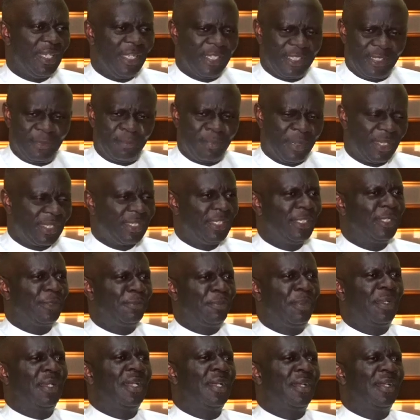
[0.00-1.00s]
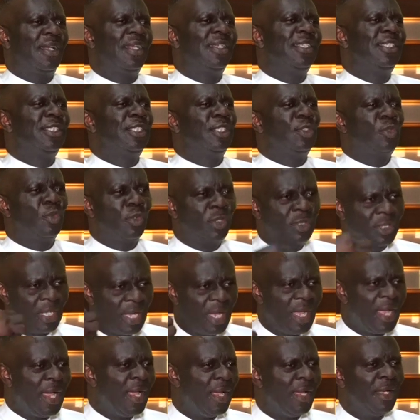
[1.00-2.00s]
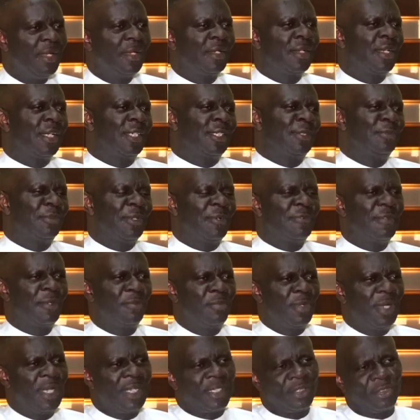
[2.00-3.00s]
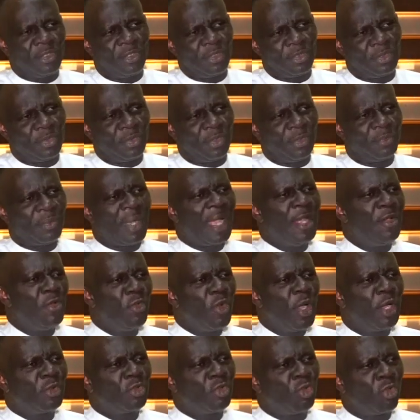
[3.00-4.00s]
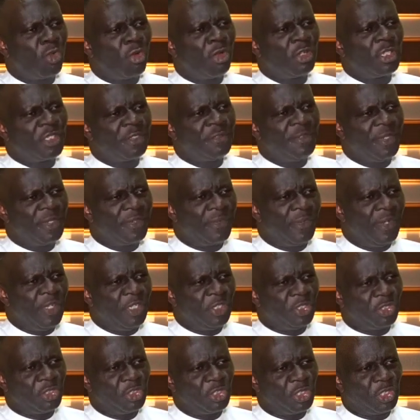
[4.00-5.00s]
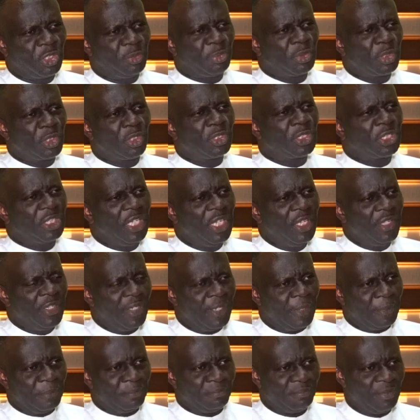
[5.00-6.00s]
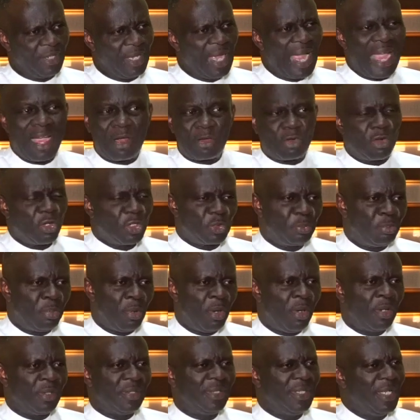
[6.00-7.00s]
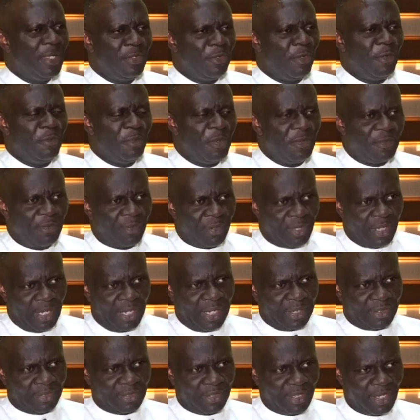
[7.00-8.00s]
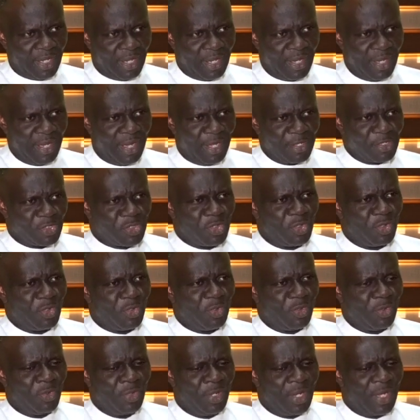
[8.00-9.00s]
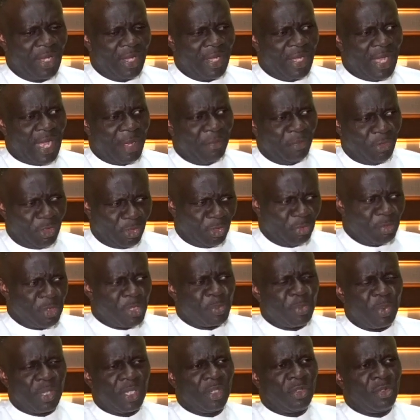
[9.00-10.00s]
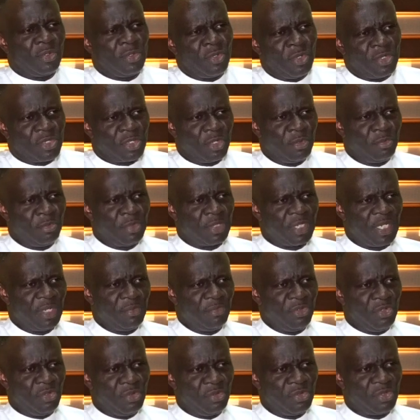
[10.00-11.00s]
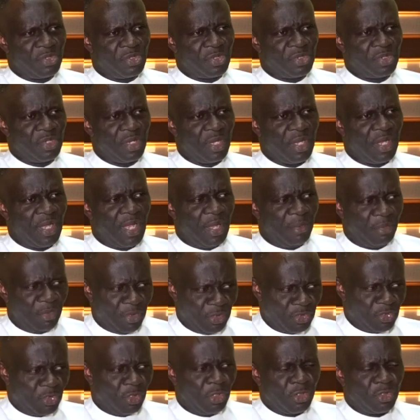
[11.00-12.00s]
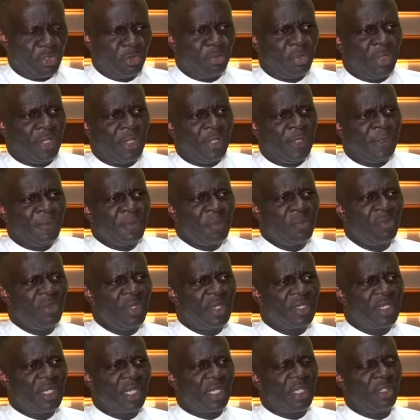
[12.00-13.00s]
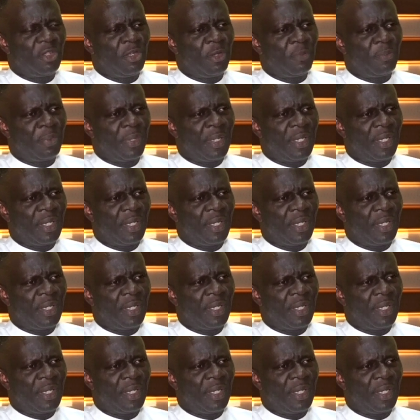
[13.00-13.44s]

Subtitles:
let the person speak out that this is what KASSIM Afegbua has done to him. I know how to cultivate relationships, sustain them across board. They know me for that. And so I'm going to be speaking to those same youths. I'm going to also be taking up